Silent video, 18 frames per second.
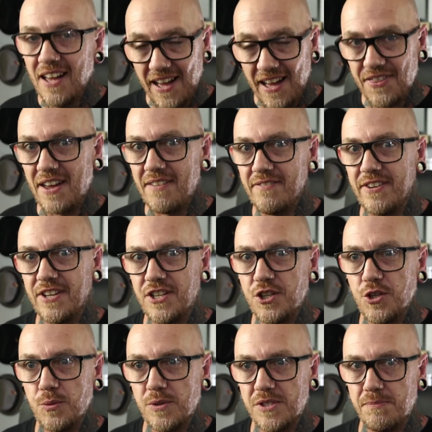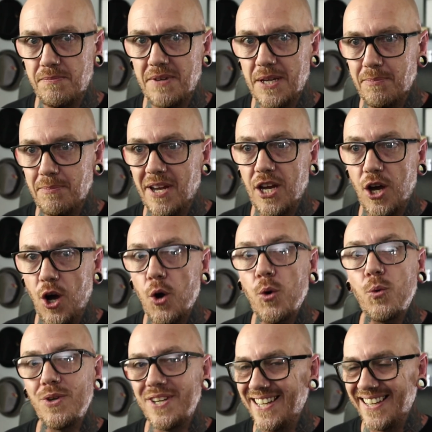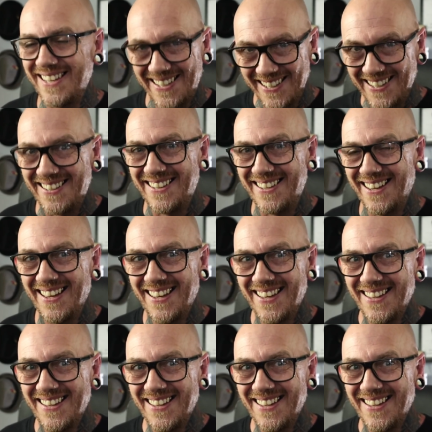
and that video was made by ODD.